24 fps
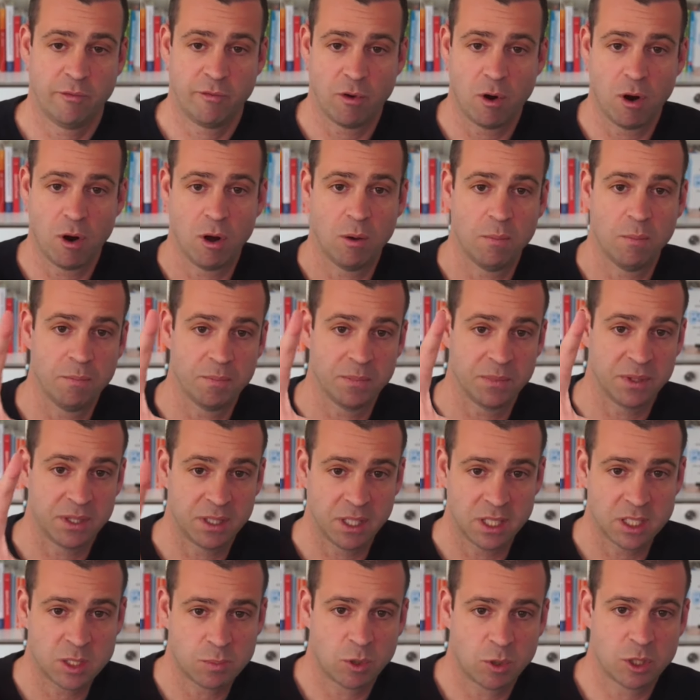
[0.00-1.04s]
from
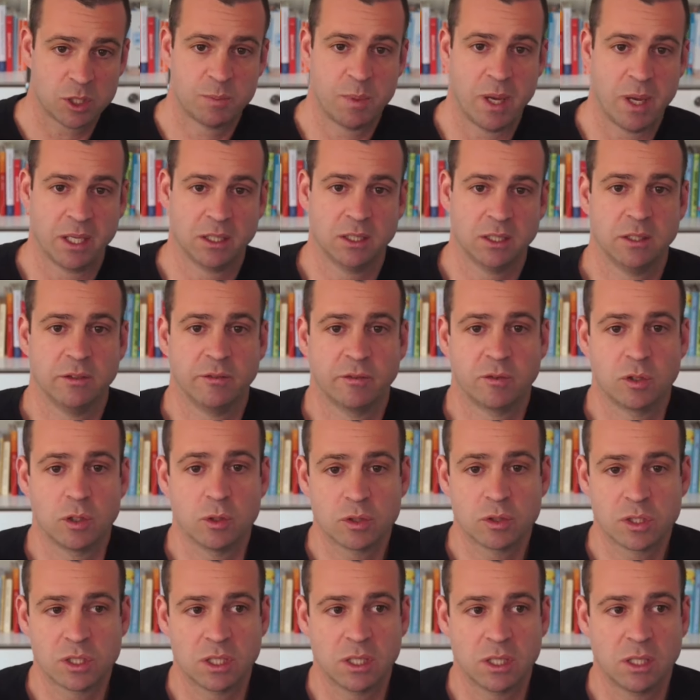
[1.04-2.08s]
this perspective,
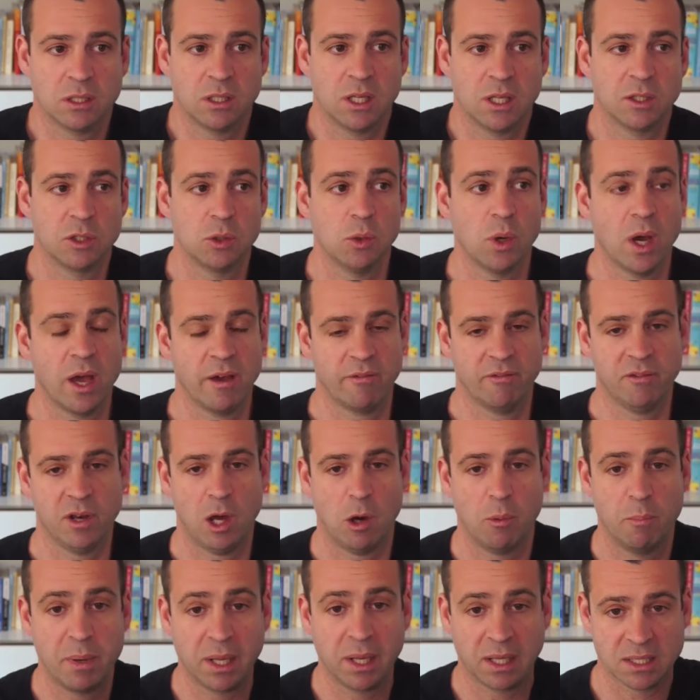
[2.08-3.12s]
you see that you have
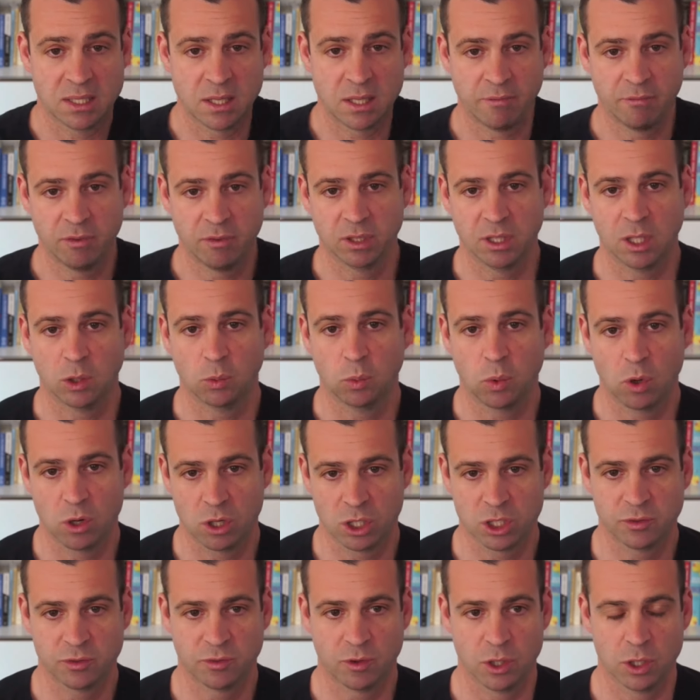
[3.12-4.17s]
now built something that
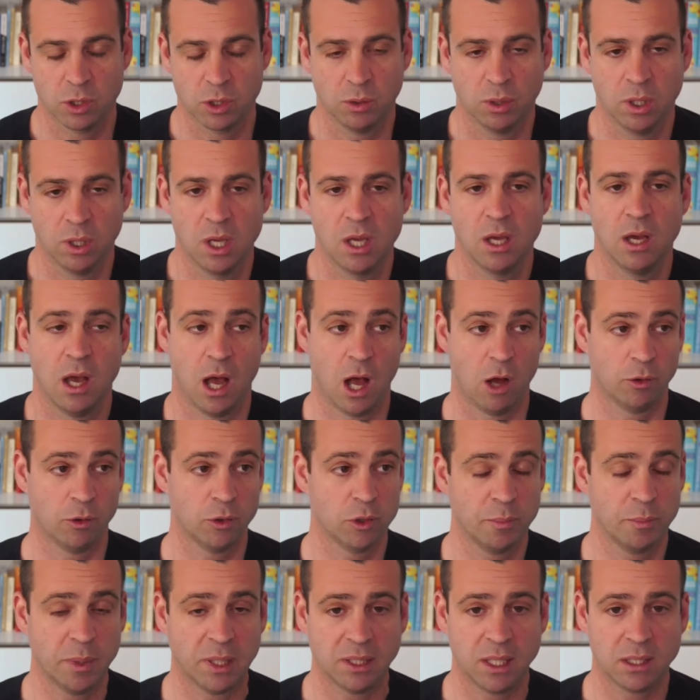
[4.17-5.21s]
works for you. How
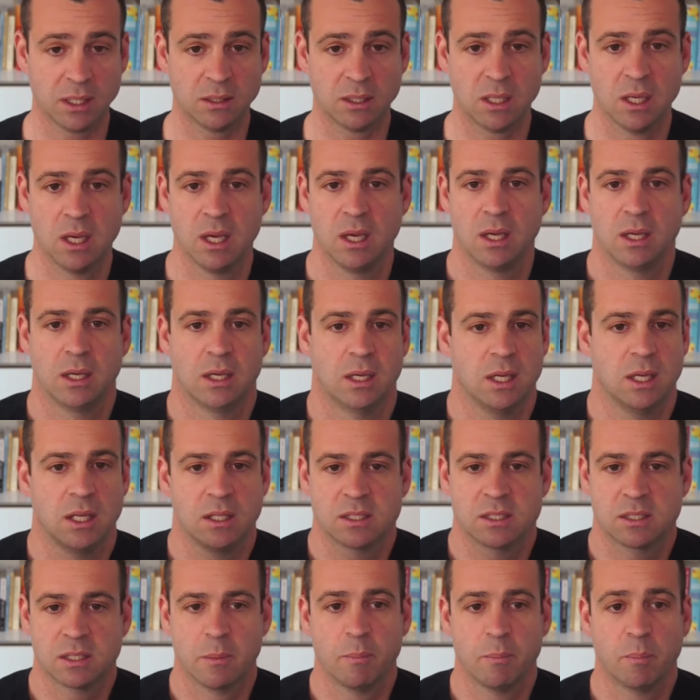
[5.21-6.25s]
do you build it?
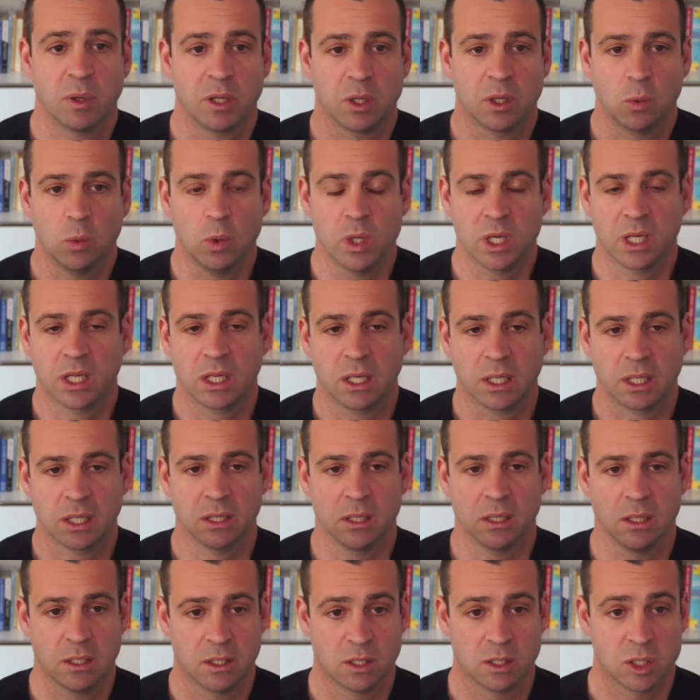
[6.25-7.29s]
In simply
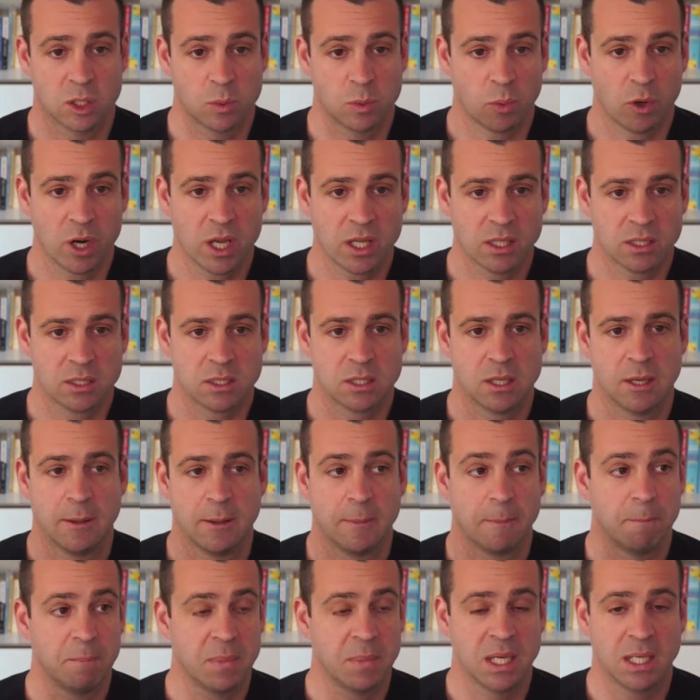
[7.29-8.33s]
weekly sprints,
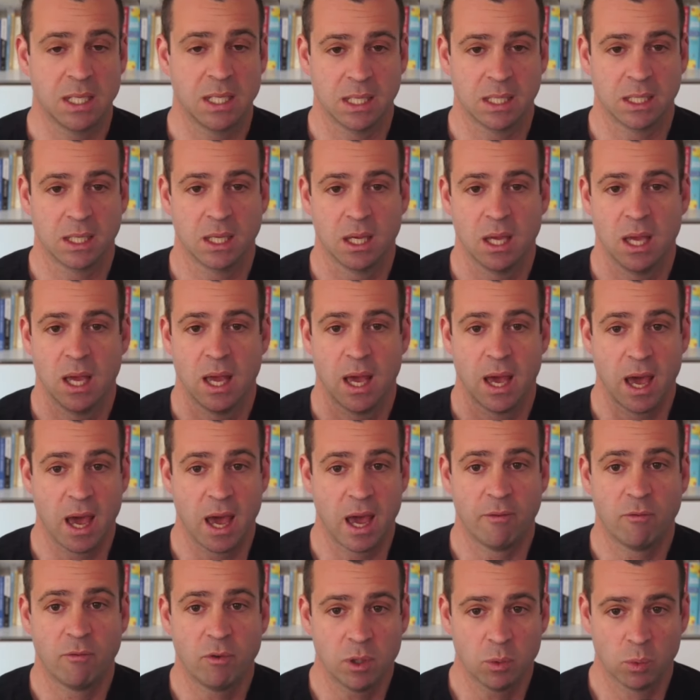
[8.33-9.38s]
meaning
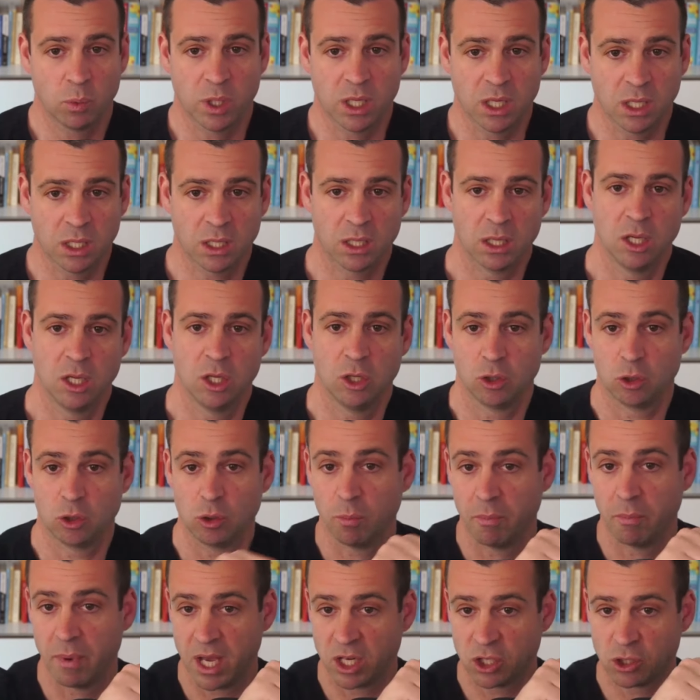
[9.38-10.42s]
every week
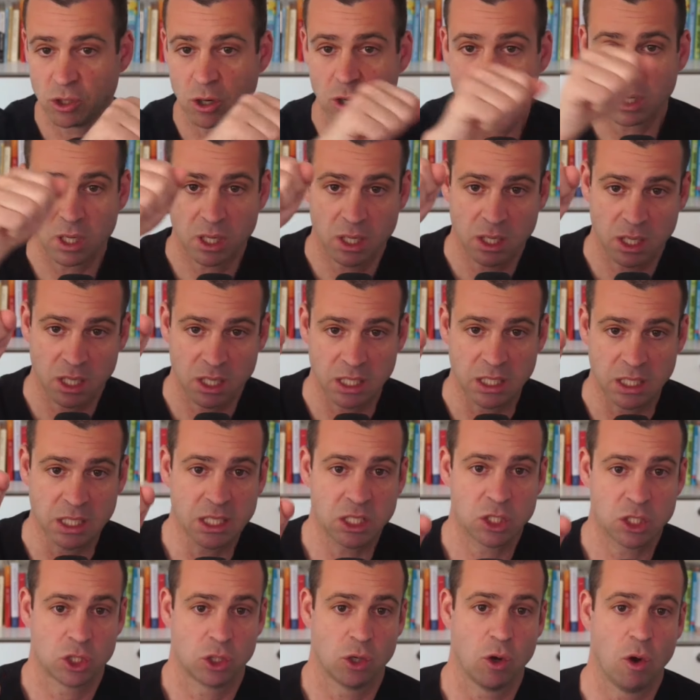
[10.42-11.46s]
you measure
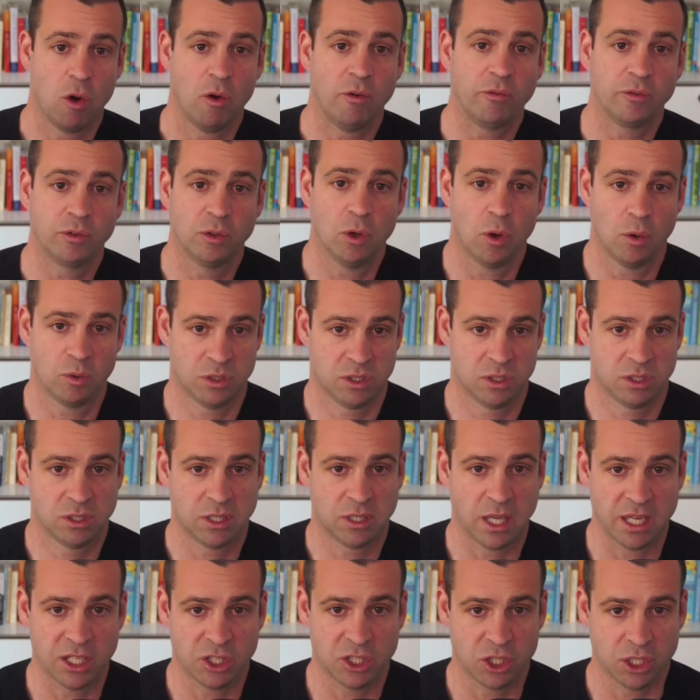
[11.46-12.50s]
each of those
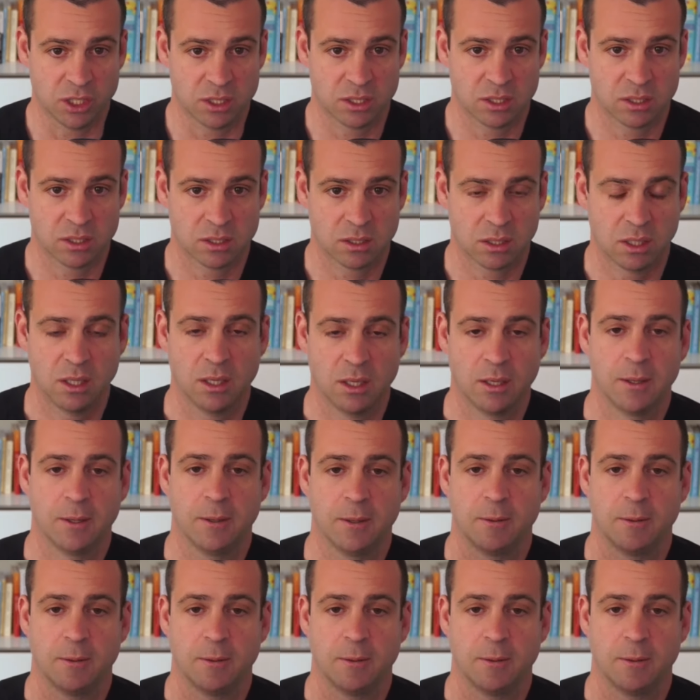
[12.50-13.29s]
stages,